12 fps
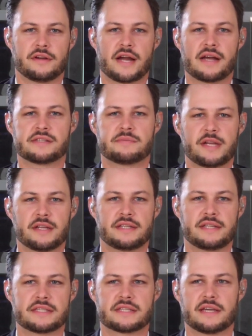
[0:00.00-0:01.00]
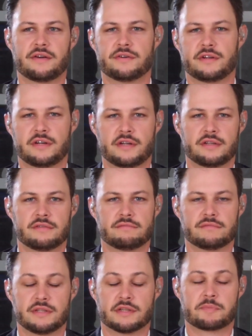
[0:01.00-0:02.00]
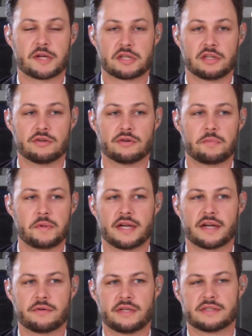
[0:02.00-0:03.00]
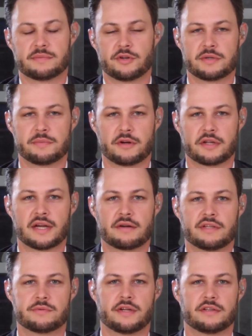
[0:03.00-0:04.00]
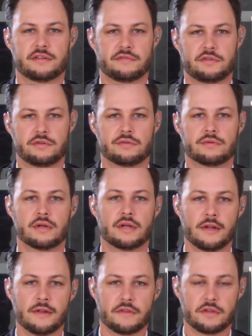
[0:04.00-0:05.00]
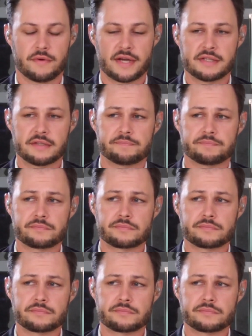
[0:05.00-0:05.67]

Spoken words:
there has been a discount on especially European equities, emerging market equities relative to the US.